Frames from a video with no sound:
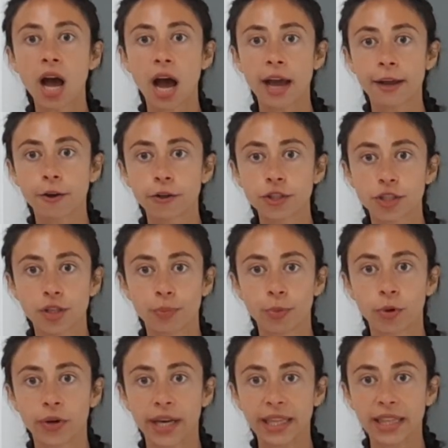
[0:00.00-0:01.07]
I got to the
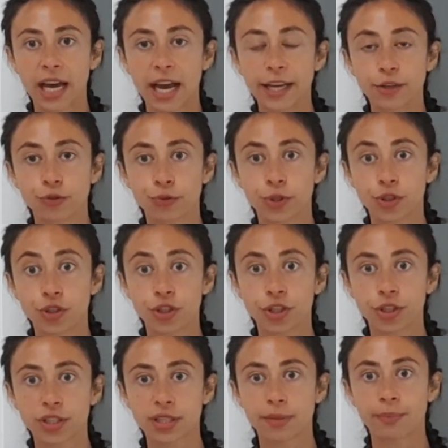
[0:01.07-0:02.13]
point that I had
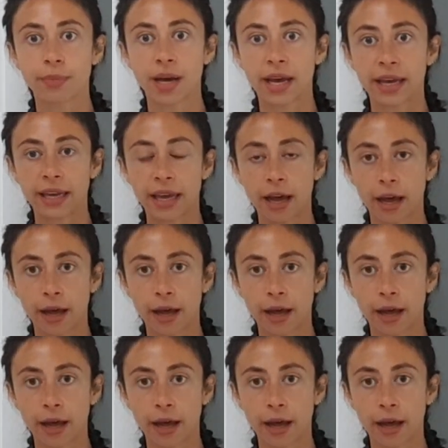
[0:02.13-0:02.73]
reduced my